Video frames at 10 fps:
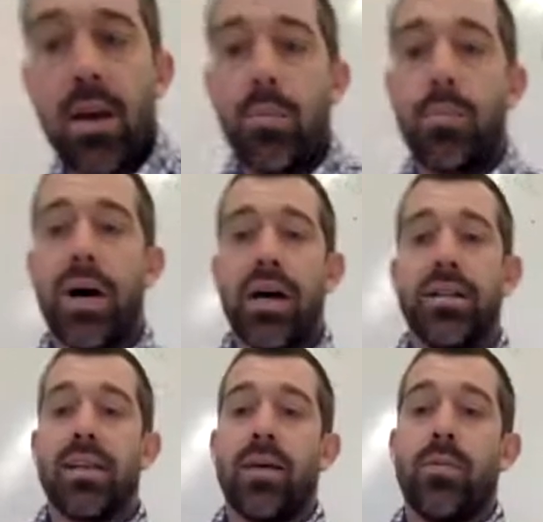
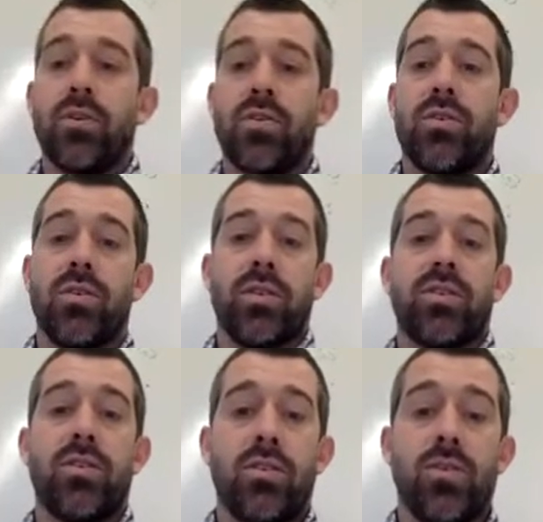But I'm also going
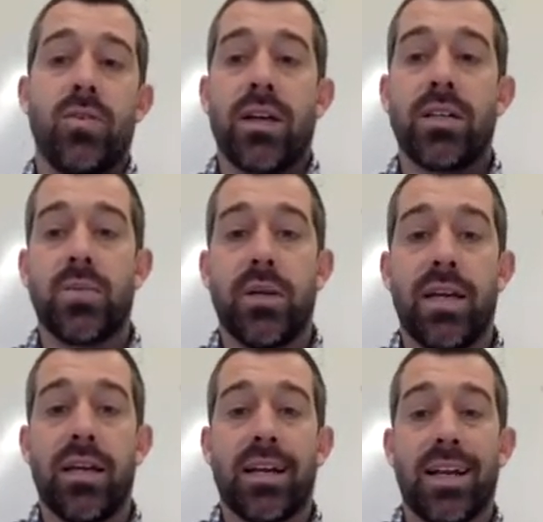to
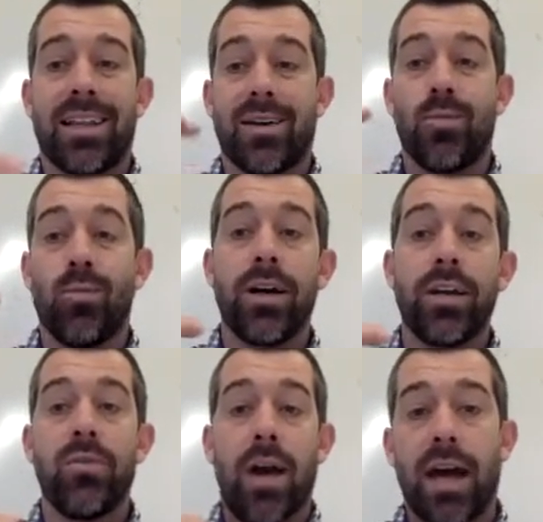explain kind of like what
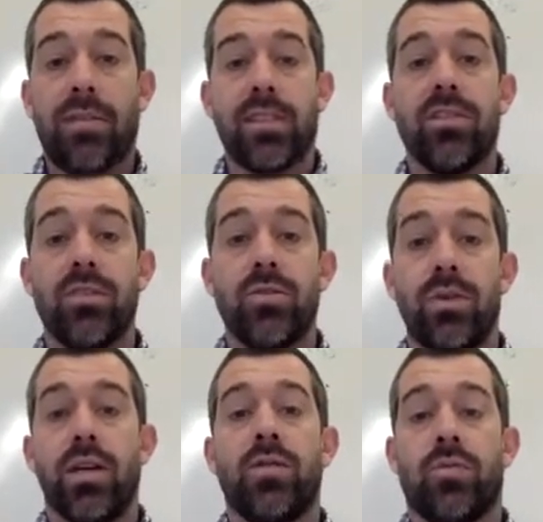you have to do
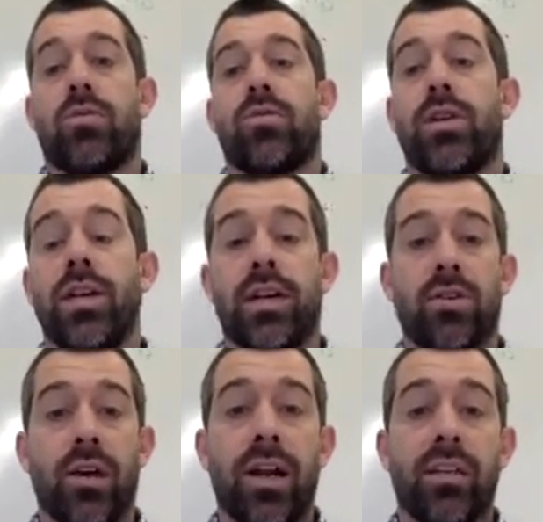in order to get
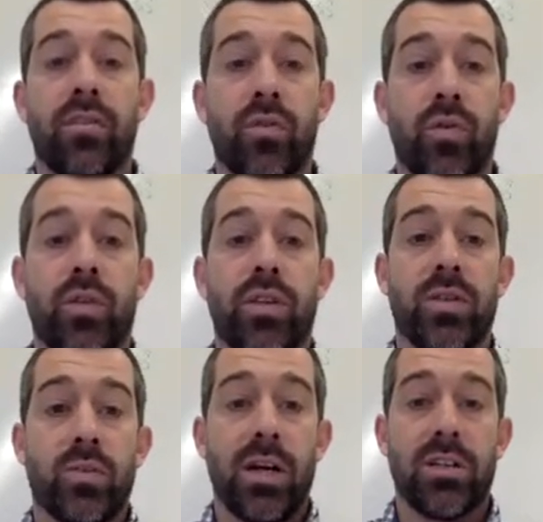credit for this
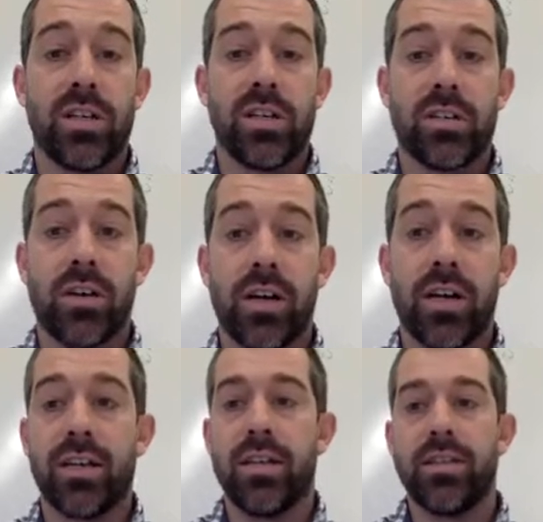project. All right,
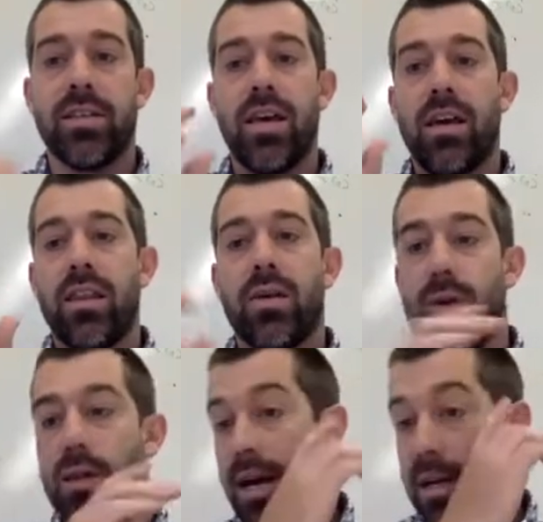because there were
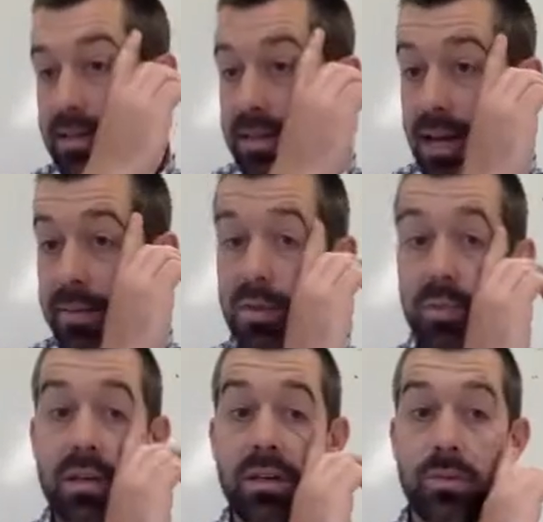a lot of steps.
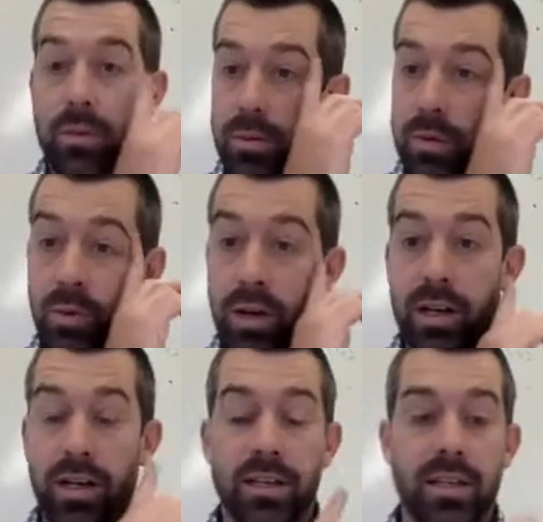We were
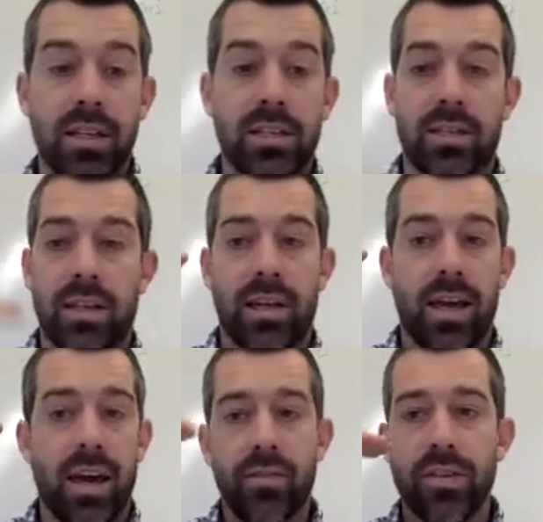working on this like
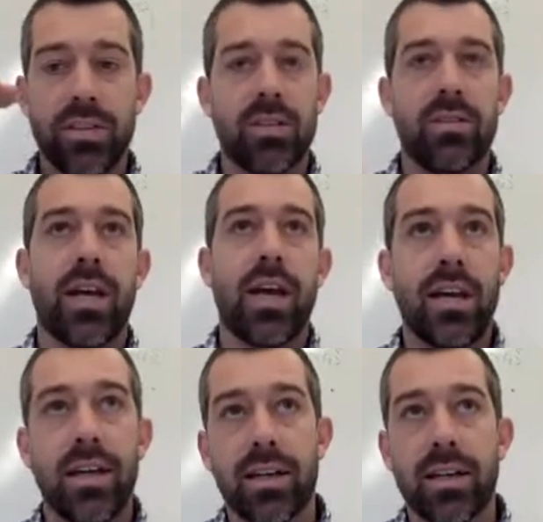every single
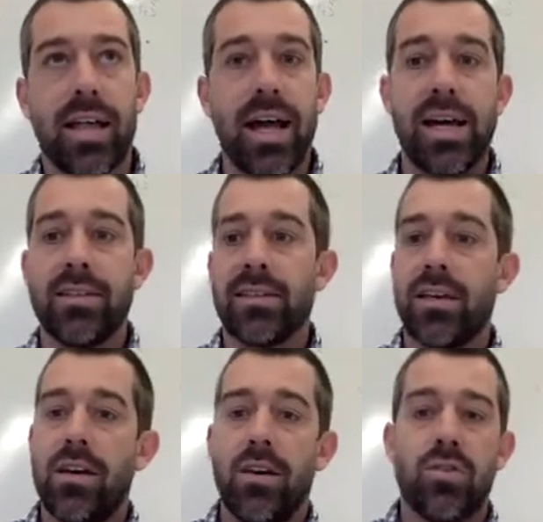day in
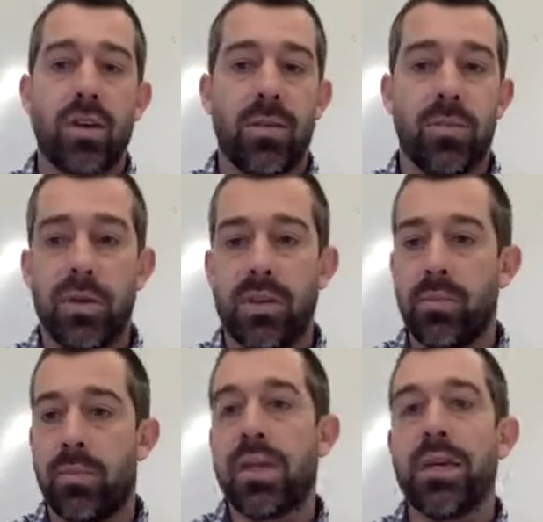class, trying to build it
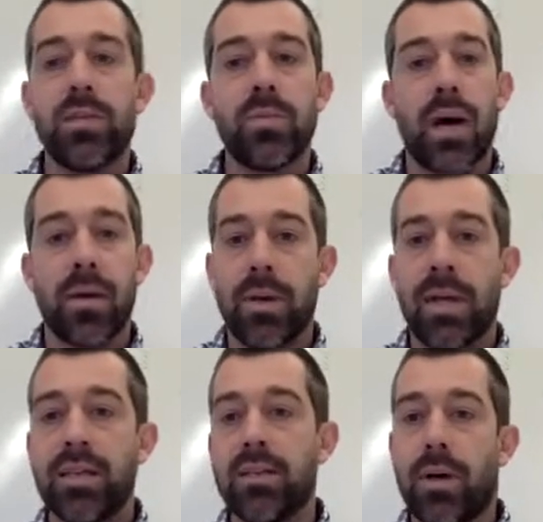piece by
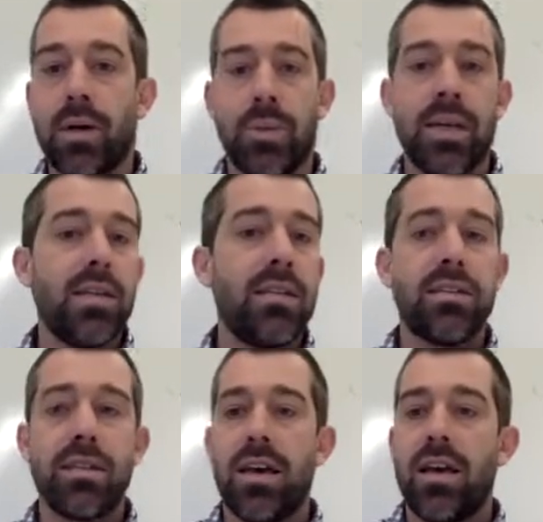piece by piece.